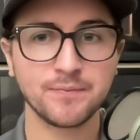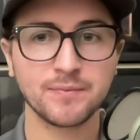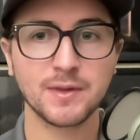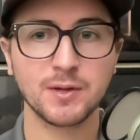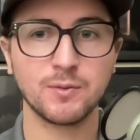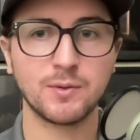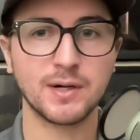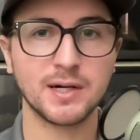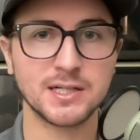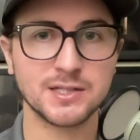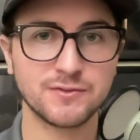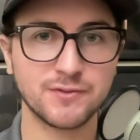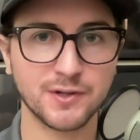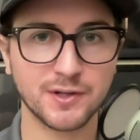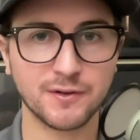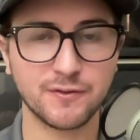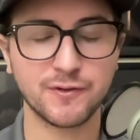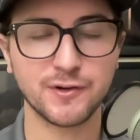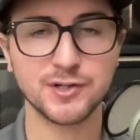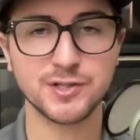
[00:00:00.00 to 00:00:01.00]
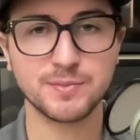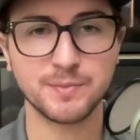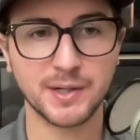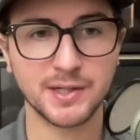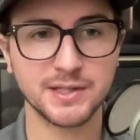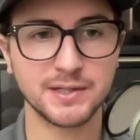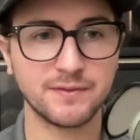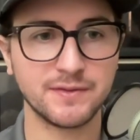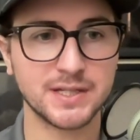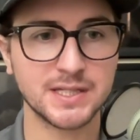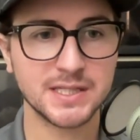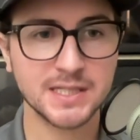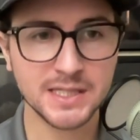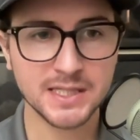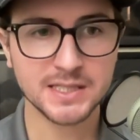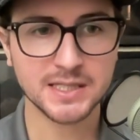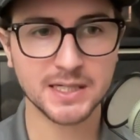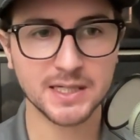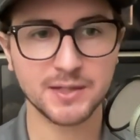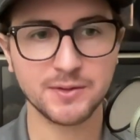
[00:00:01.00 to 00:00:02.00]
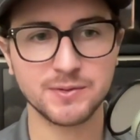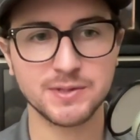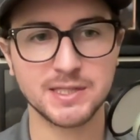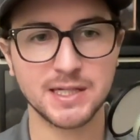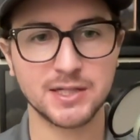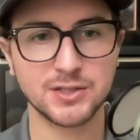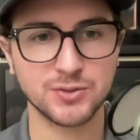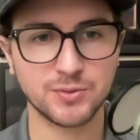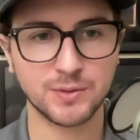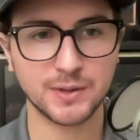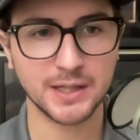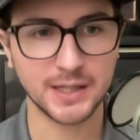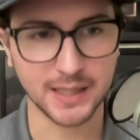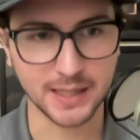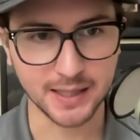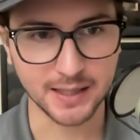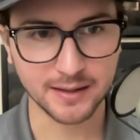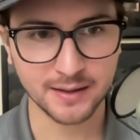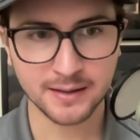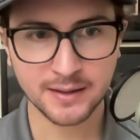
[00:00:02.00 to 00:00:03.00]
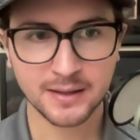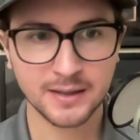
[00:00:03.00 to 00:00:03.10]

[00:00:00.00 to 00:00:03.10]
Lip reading: whereas for the first month of the season, it was at 28.